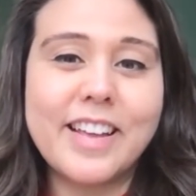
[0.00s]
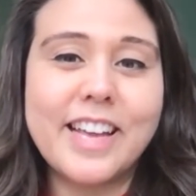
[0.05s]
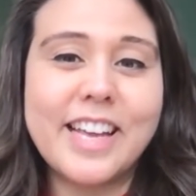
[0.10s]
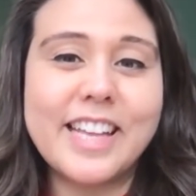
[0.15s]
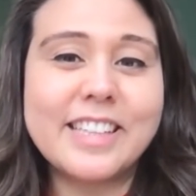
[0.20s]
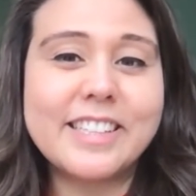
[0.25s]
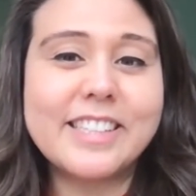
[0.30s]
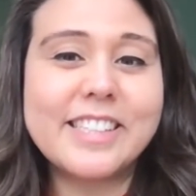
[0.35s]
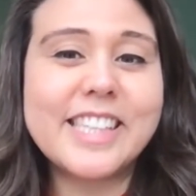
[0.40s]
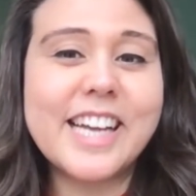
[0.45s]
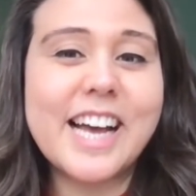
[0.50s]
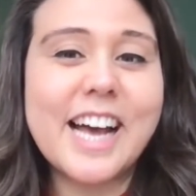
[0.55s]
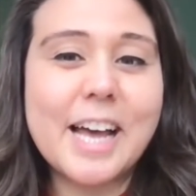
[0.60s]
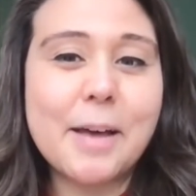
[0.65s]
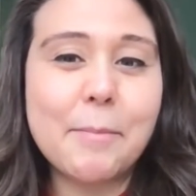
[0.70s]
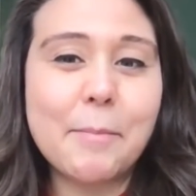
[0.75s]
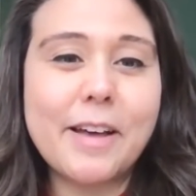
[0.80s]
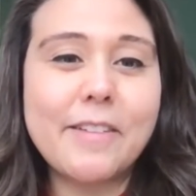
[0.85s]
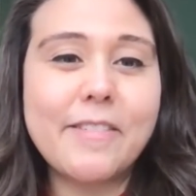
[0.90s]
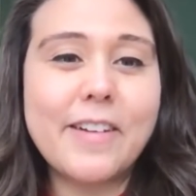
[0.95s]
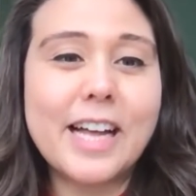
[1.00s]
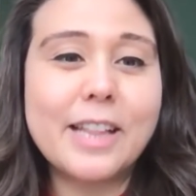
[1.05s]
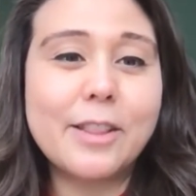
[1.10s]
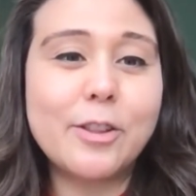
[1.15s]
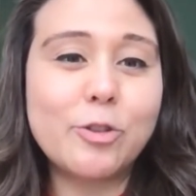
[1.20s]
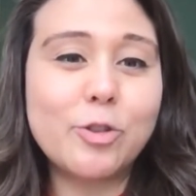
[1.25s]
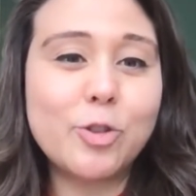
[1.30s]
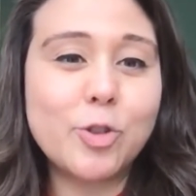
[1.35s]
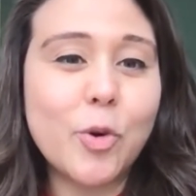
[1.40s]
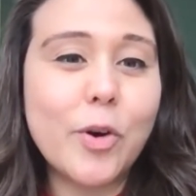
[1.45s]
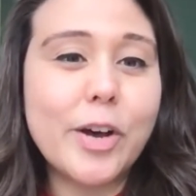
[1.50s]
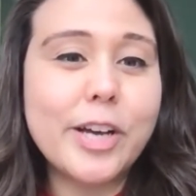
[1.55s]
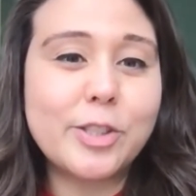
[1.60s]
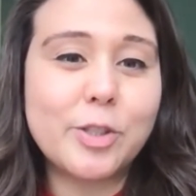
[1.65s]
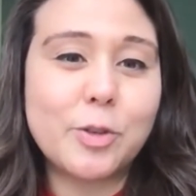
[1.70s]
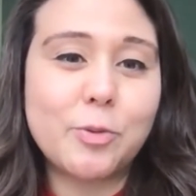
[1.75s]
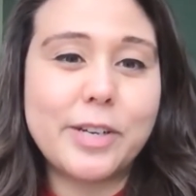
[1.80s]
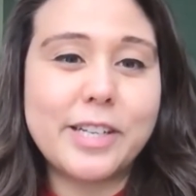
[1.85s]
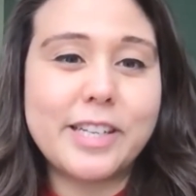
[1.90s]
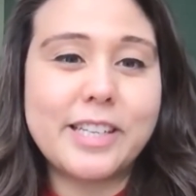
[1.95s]
In this time, I've had the joy
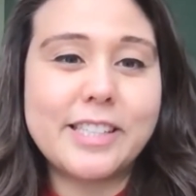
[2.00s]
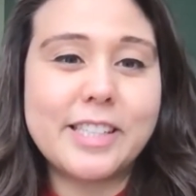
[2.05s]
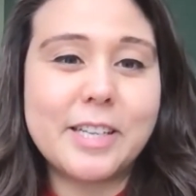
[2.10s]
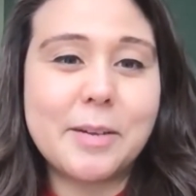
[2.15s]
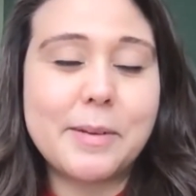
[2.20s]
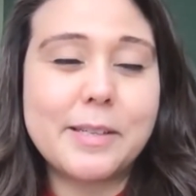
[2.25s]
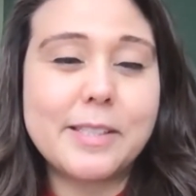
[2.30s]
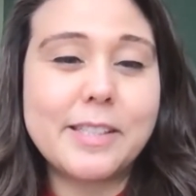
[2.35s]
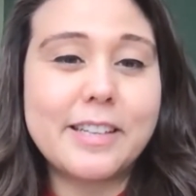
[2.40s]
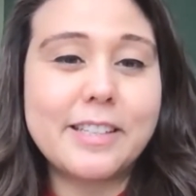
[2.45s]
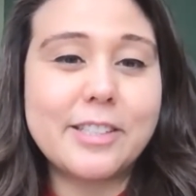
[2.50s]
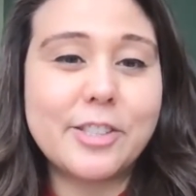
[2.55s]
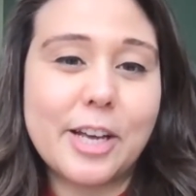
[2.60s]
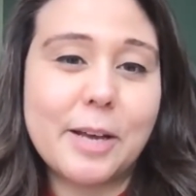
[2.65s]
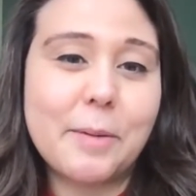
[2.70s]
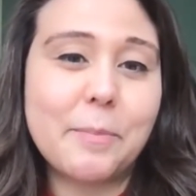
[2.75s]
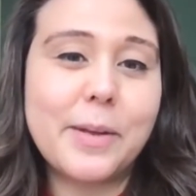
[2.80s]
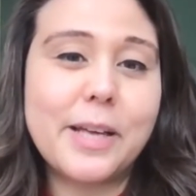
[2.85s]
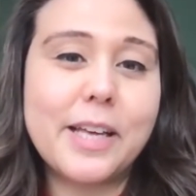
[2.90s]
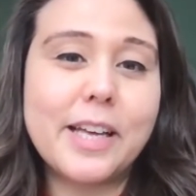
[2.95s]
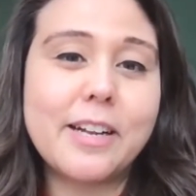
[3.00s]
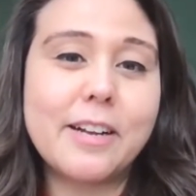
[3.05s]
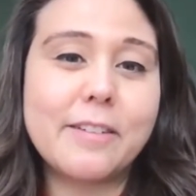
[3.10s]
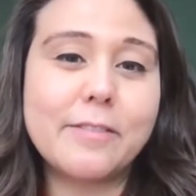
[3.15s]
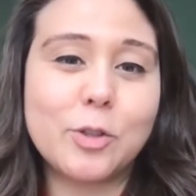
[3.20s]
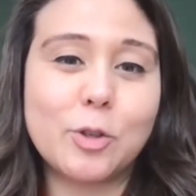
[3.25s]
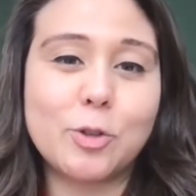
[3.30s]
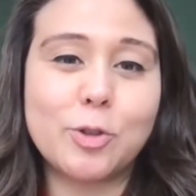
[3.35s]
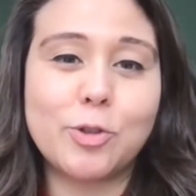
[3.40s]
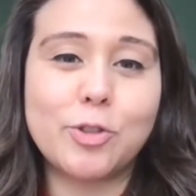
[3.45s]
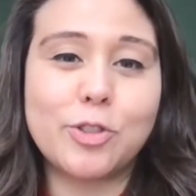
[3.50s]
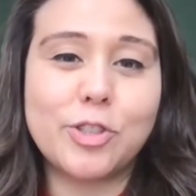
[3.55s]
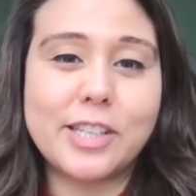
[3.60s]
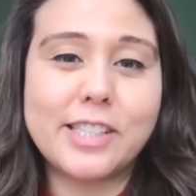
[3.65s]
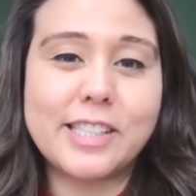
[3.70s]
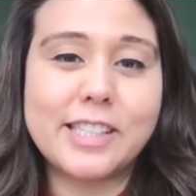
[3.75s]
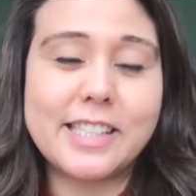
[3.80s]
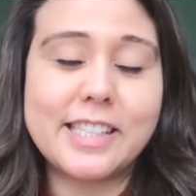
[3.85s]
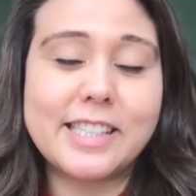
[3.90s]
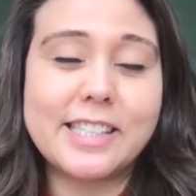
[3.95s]
to witness him as a champion of social
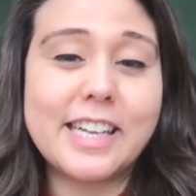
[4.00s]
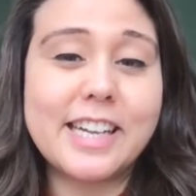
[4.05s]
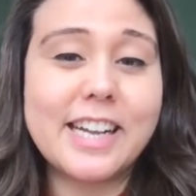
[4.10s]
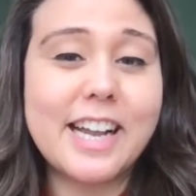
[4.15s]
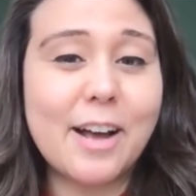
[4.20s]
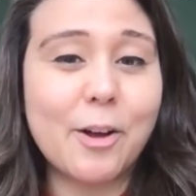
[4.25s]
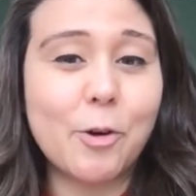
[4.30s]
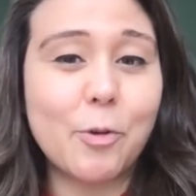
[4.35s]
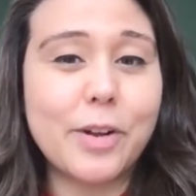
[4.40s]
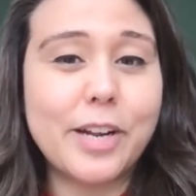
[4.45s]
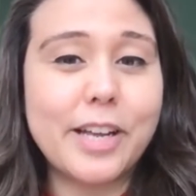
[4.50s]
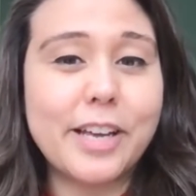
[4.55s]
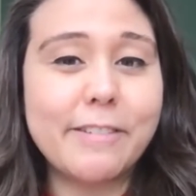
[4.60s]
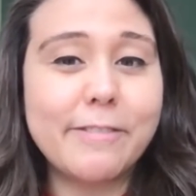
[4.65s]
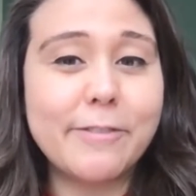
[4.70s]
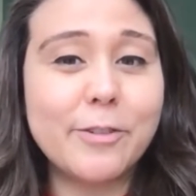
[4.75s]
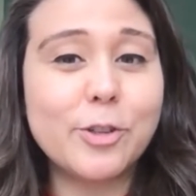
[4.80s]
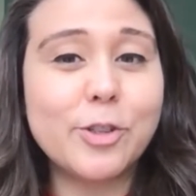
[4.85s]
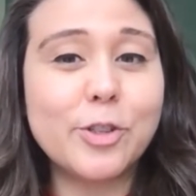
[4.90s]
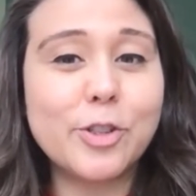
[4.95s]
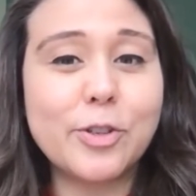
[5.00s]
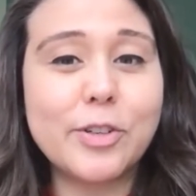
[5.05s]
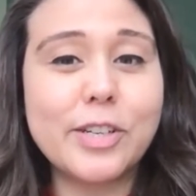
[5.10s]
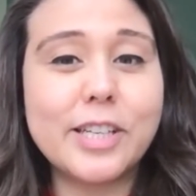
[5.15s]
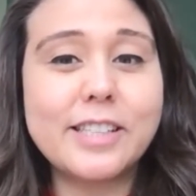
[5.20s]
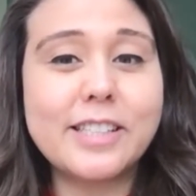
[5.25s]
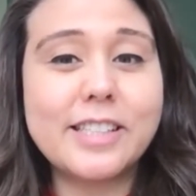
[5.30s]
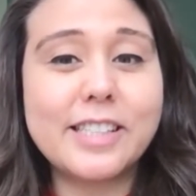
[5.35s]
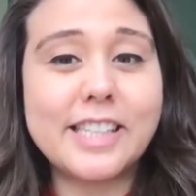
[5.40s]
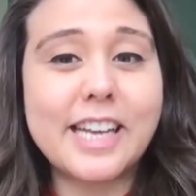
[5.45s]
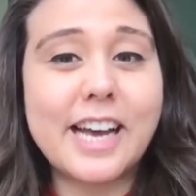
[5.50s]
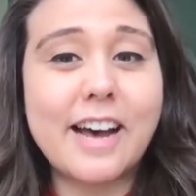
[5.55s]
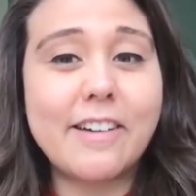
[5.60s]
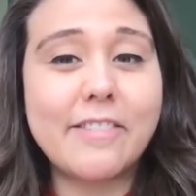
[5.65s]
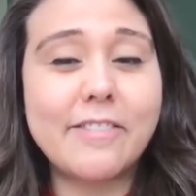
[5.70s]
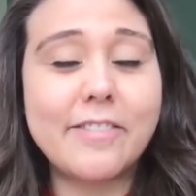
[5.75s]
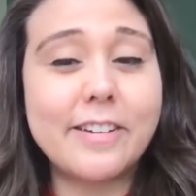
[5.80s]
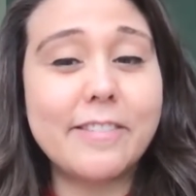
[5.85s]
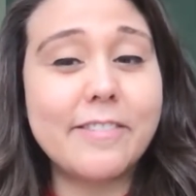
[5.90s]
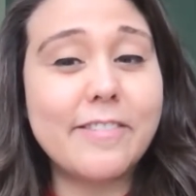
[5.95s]
justice and equity for students,
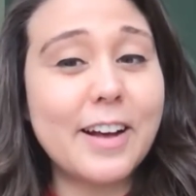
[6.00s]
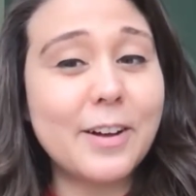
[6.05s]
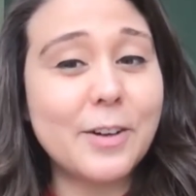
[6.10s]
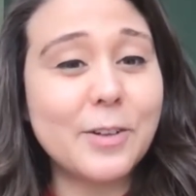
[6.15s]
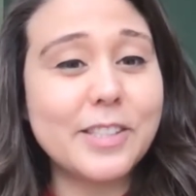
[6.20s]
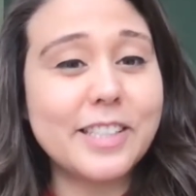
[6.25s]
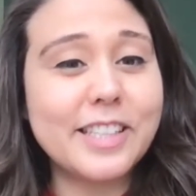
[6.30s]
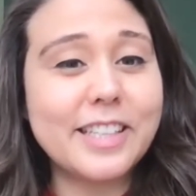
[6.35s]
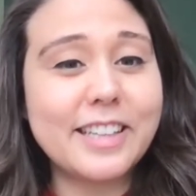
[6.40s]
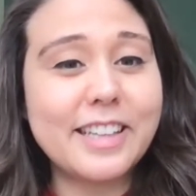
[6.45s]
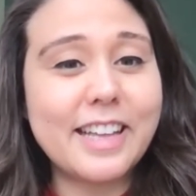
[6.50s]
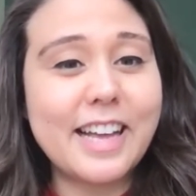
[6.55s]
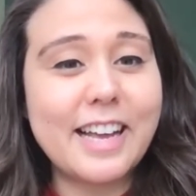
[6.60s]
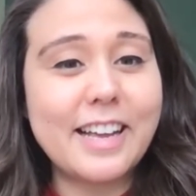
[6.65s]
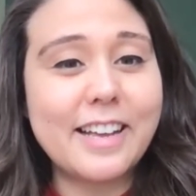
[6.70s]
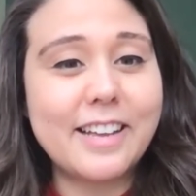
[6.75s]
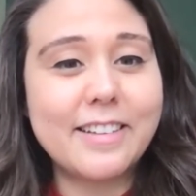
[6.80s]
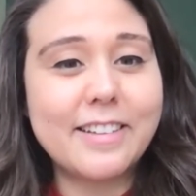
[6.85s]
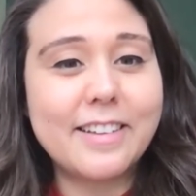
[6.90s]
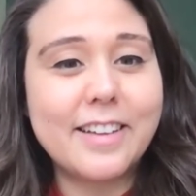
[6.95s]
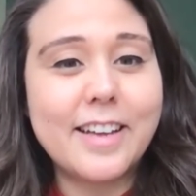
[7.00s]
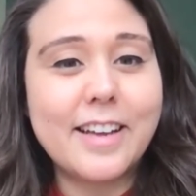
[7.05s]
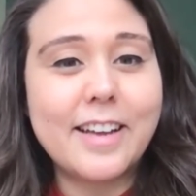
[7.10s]
staff, and faculty alike.